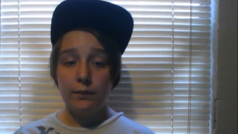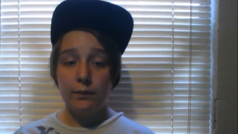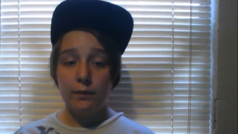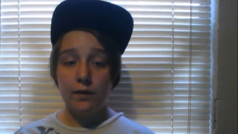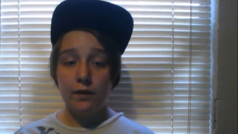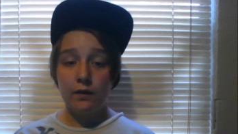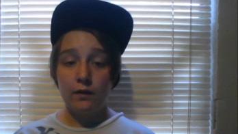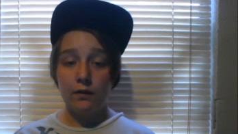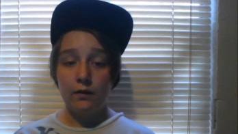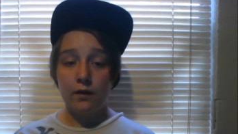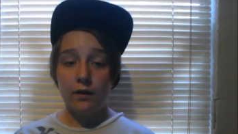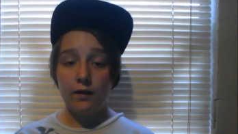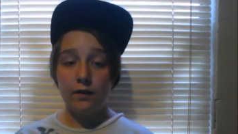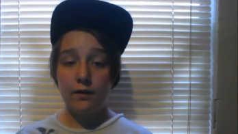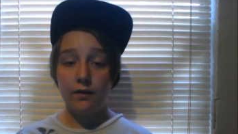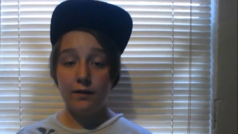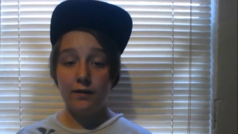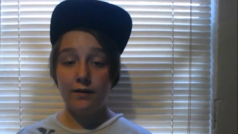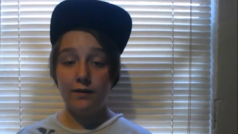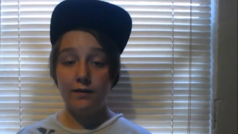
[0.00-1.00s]
Well,
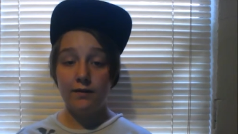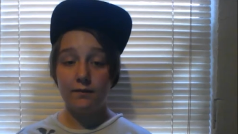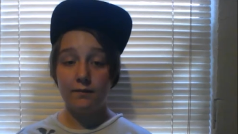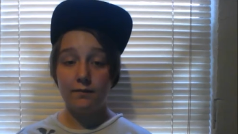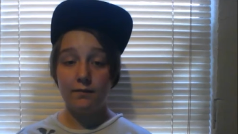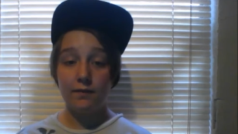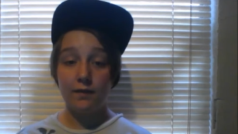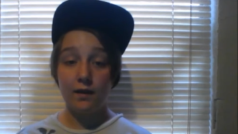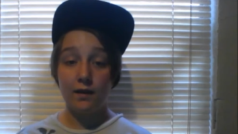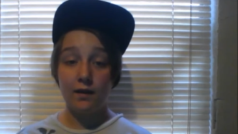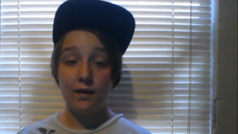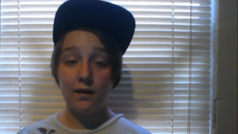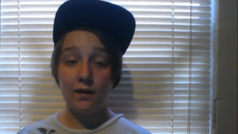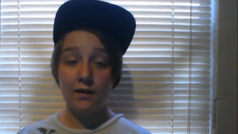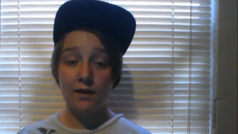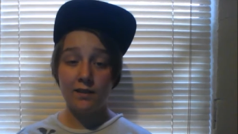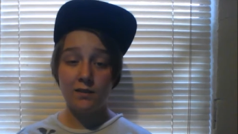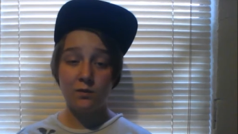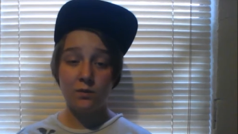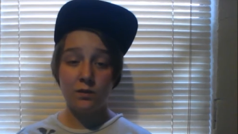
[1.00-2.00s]
I
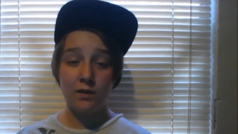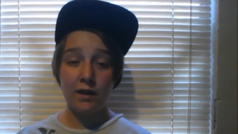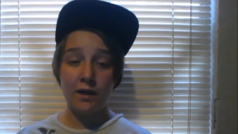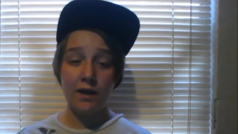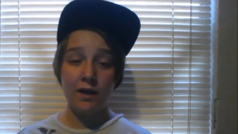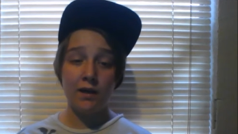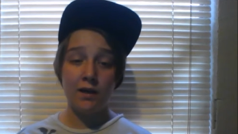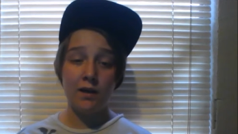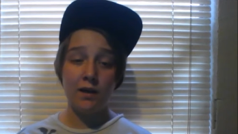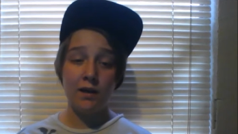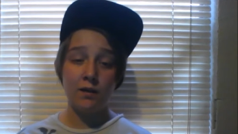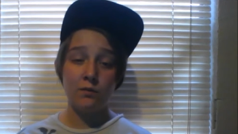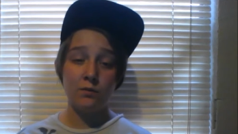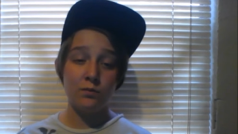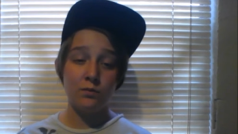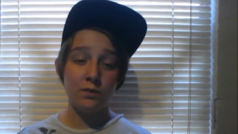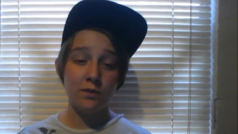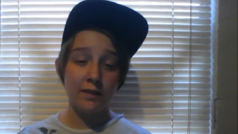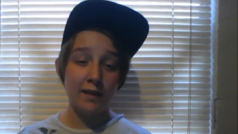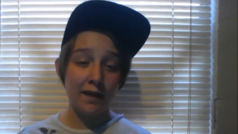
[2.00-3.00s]
guess with that, I don't
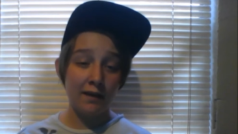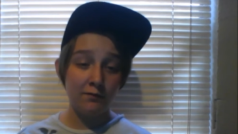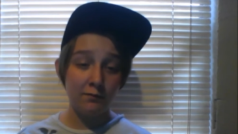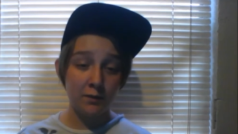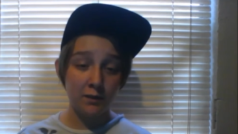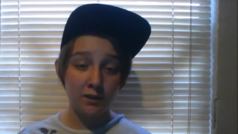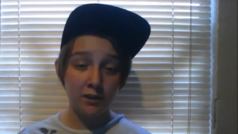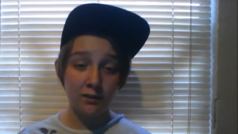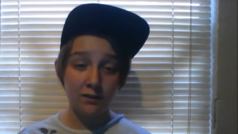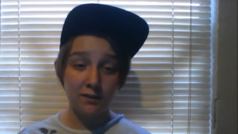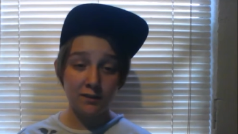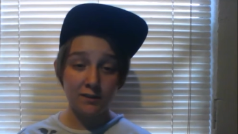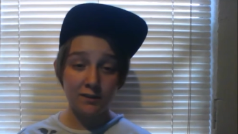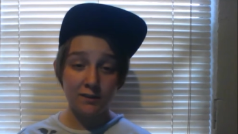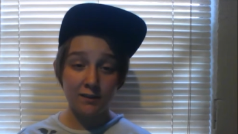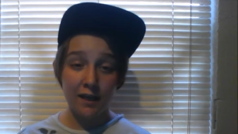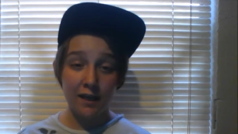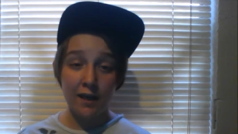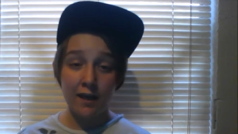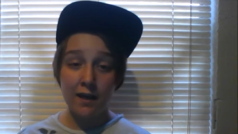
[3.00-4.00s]
really have much else to
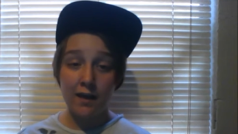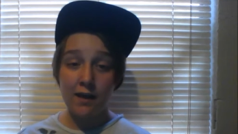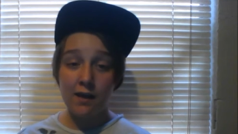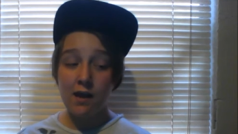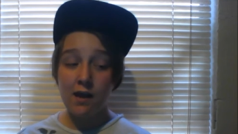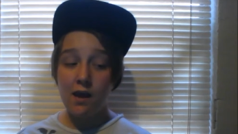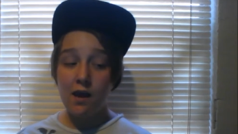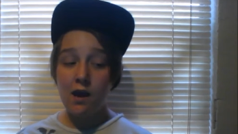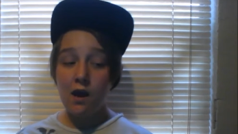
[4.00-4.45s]
say.